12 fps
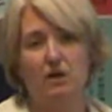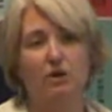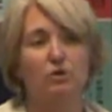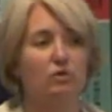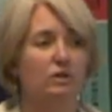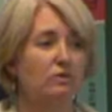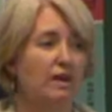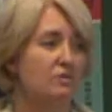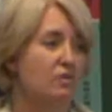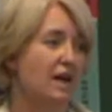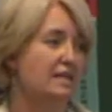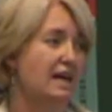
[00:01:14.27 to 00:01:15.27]
a goal around
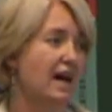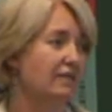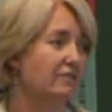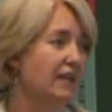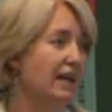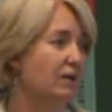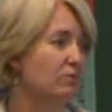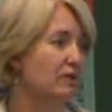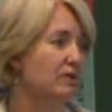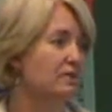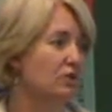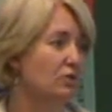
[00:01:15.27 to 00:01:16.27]
trying to advocate
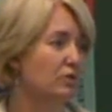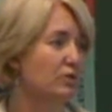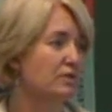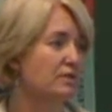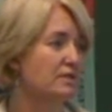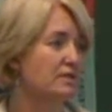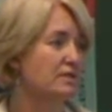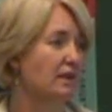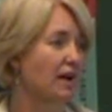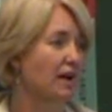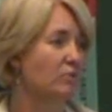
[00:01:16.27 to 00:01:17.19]
with donors,